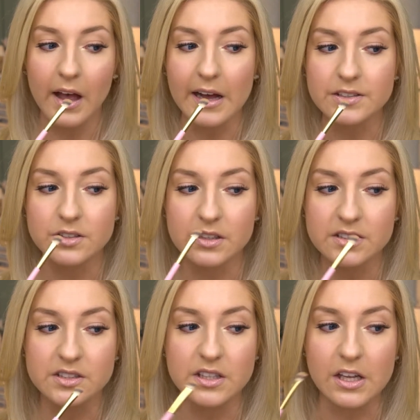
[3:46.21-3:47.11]
as you can
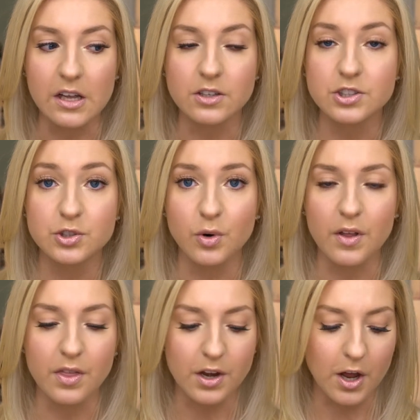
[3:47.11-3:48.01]
see,
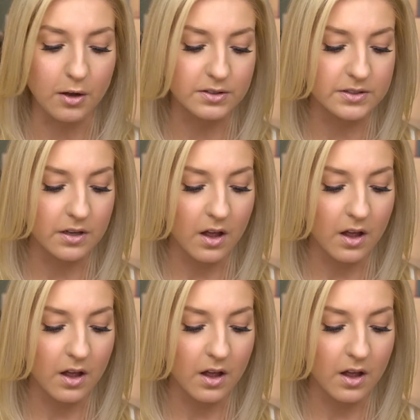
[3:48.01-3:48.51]
shorten the nose